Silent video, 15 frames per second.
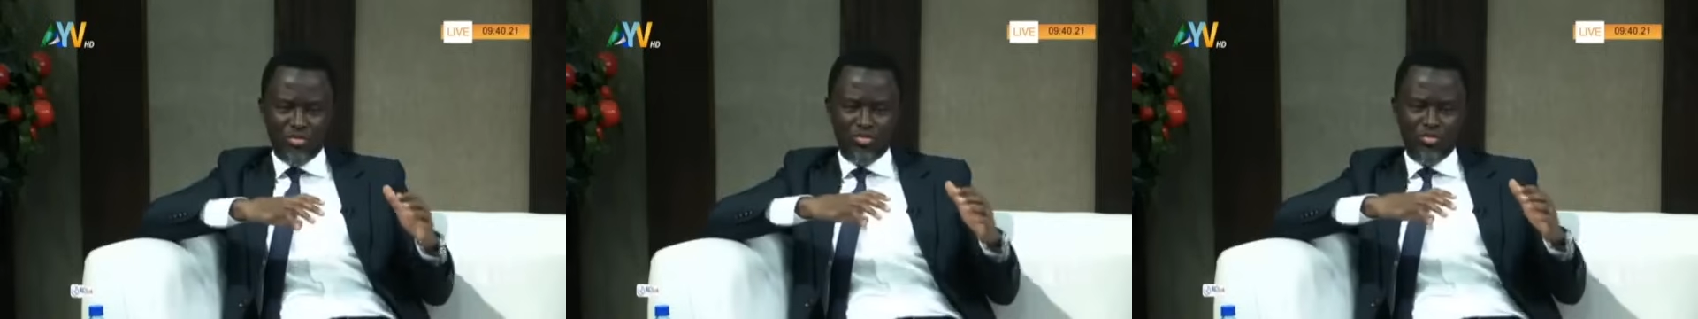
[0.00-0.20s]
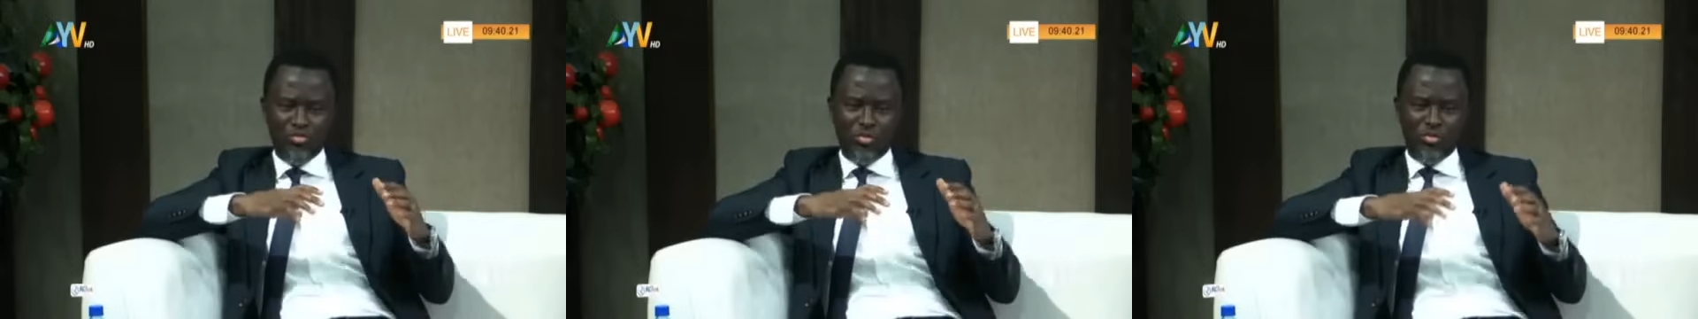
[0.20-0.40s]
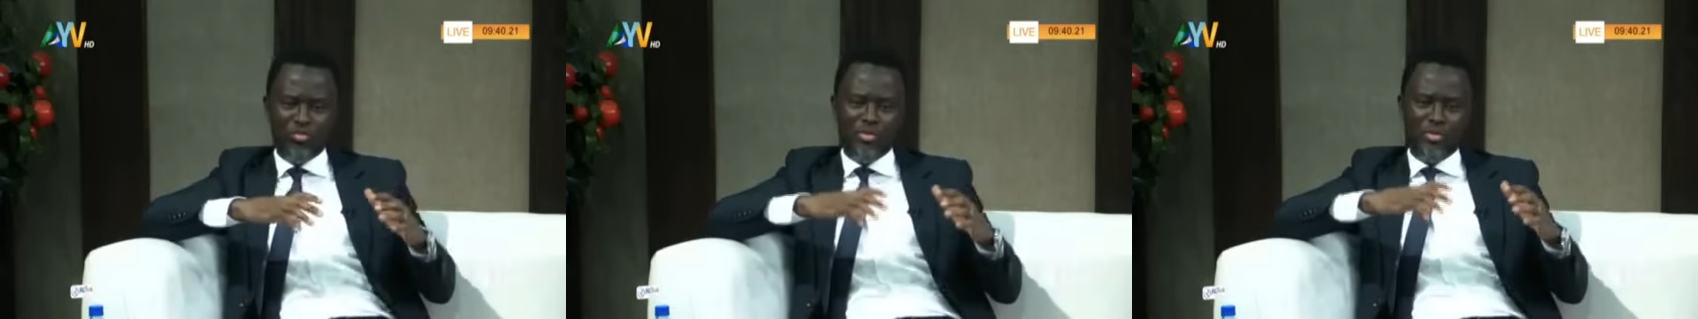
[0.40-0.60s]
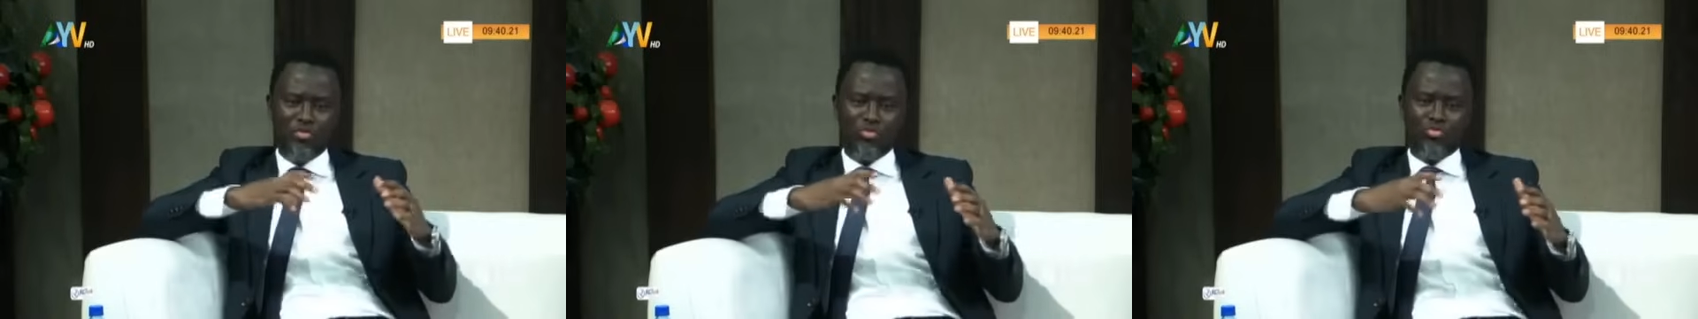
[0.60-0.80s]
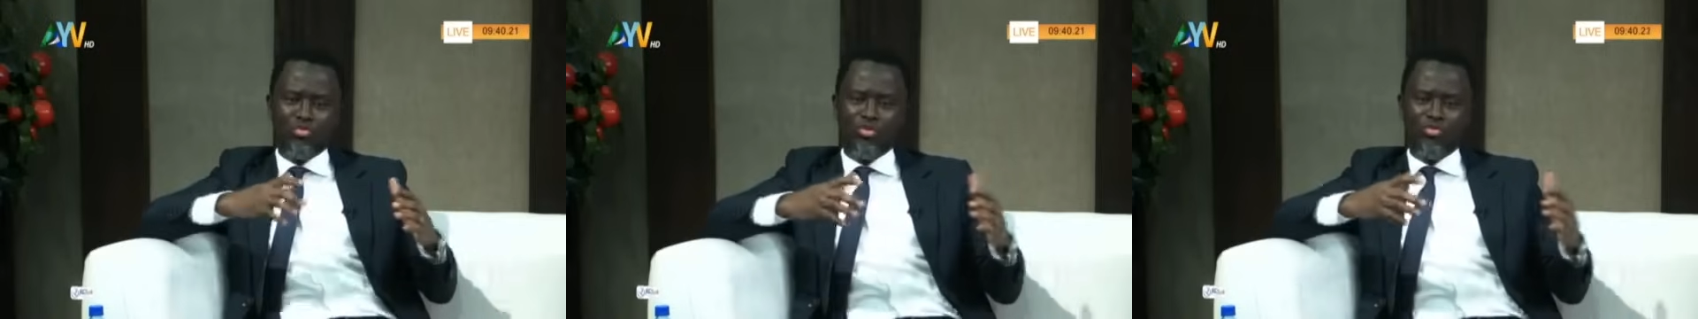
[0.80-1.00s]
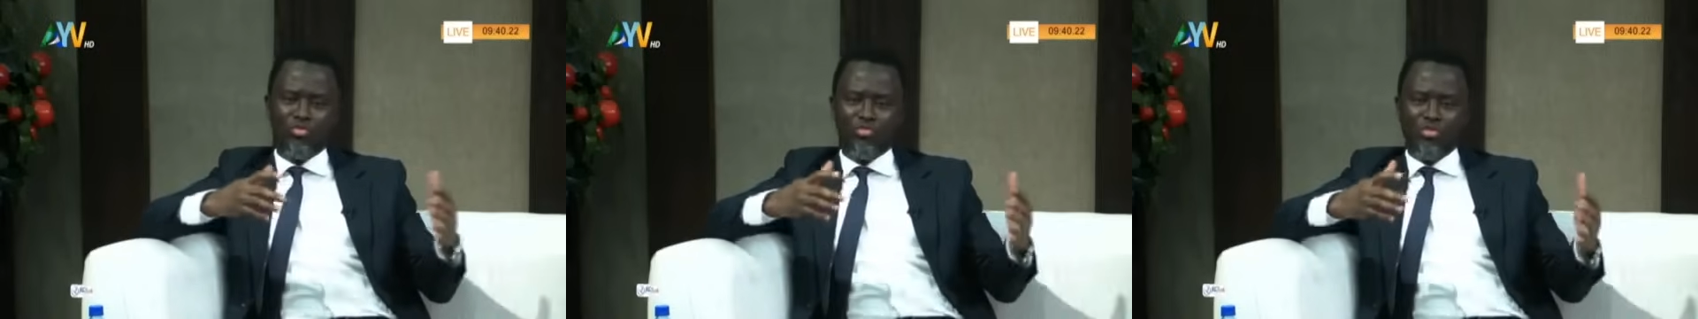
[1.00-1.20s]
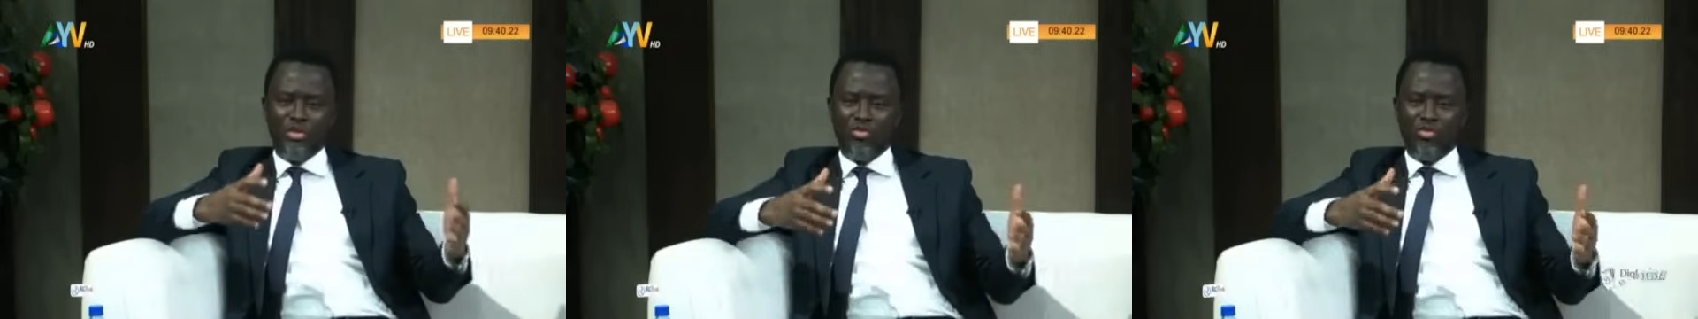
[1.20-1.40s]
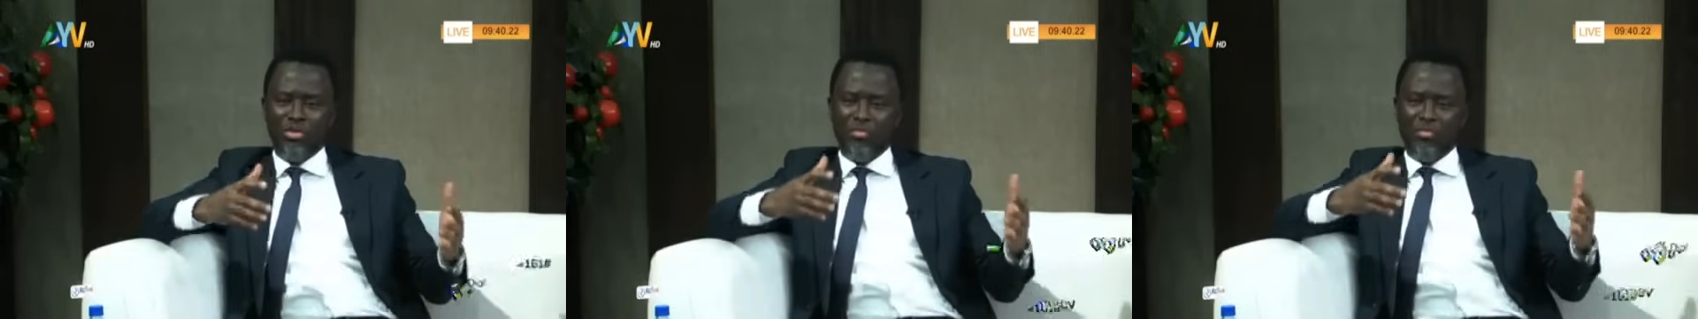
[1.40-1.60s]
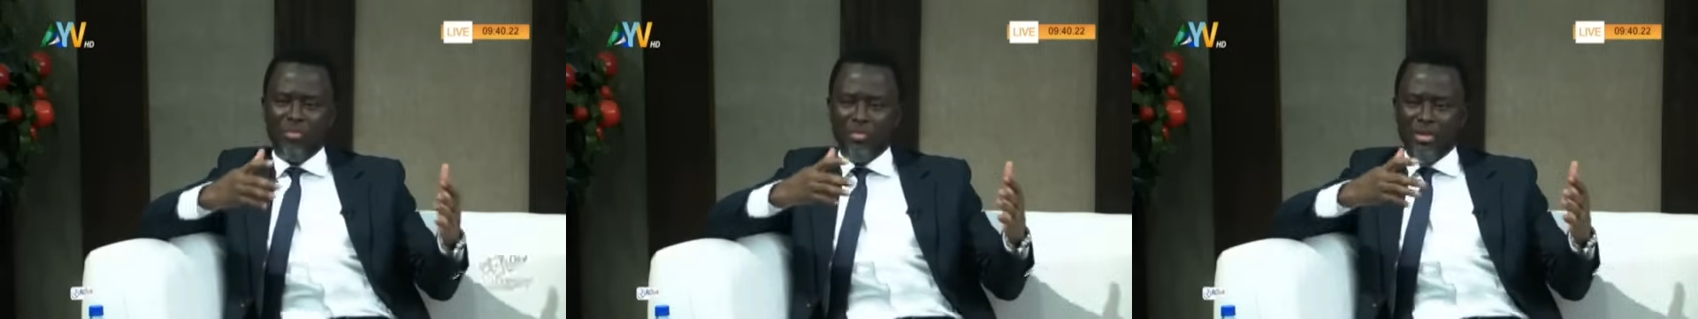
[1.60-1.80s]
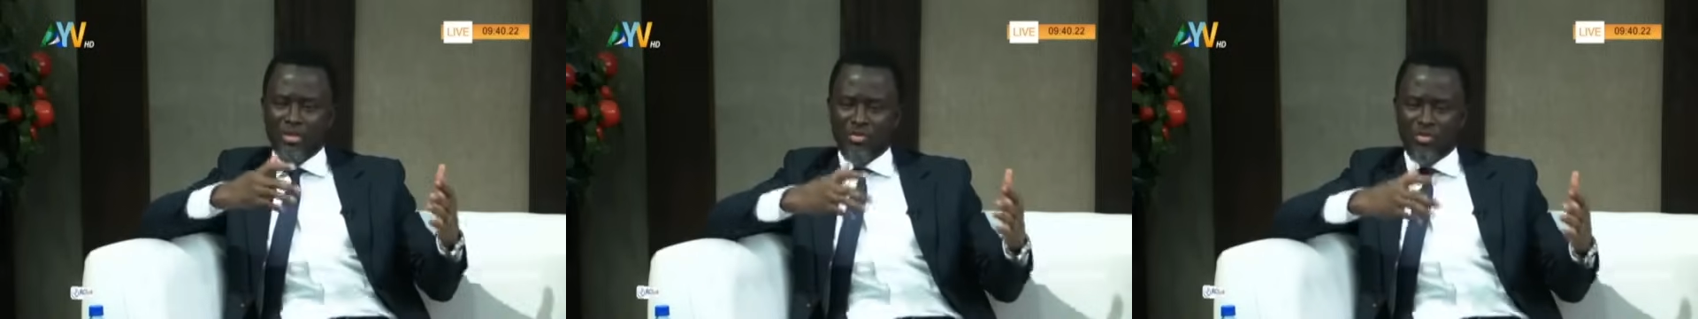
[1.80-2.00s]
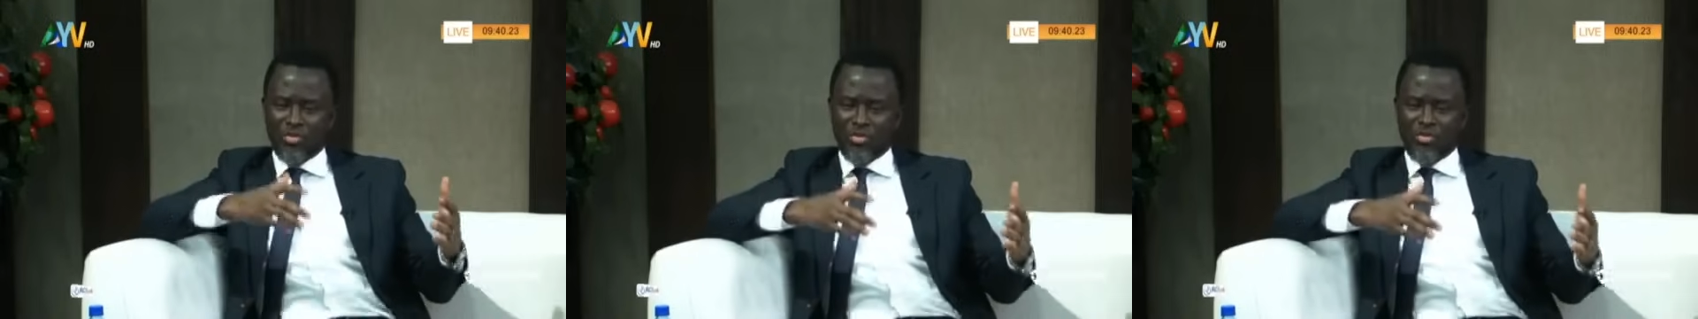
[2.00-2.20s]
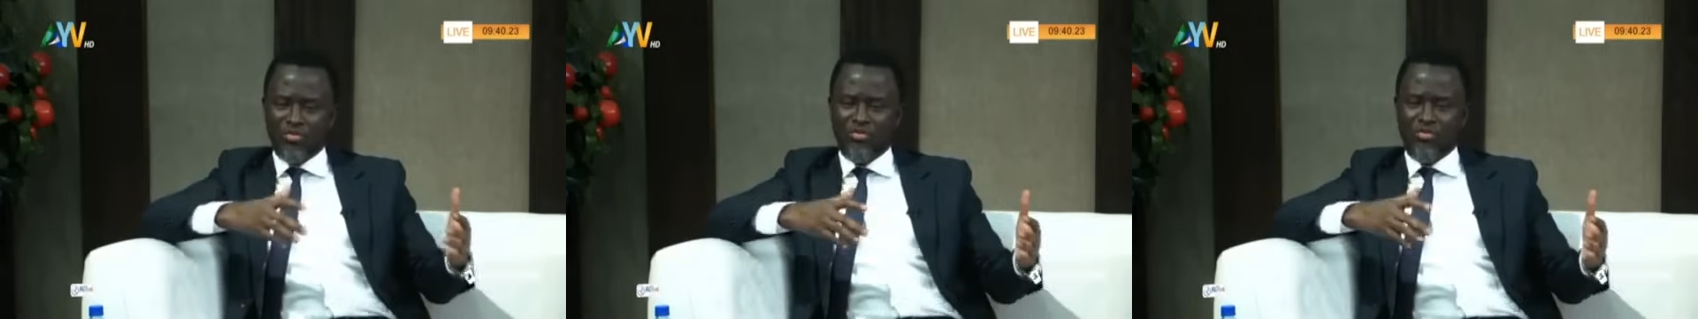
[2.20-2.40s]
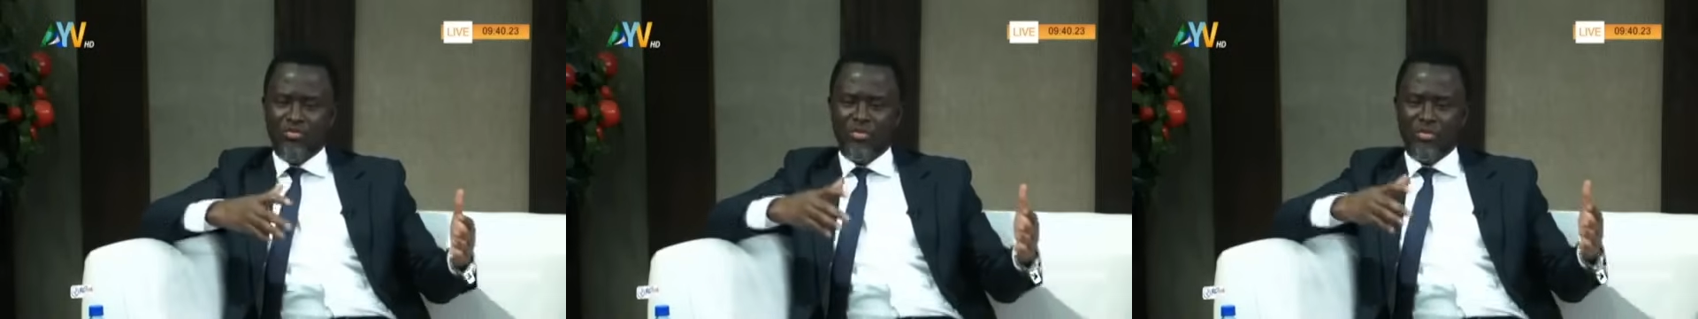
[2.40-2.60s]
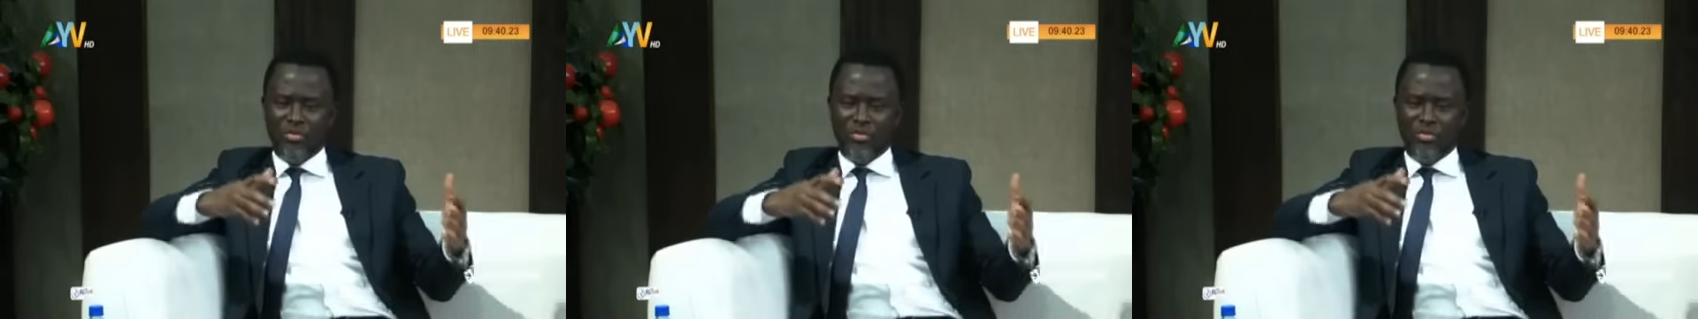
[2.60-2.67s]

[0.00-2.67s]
you must be able to incorporate other members of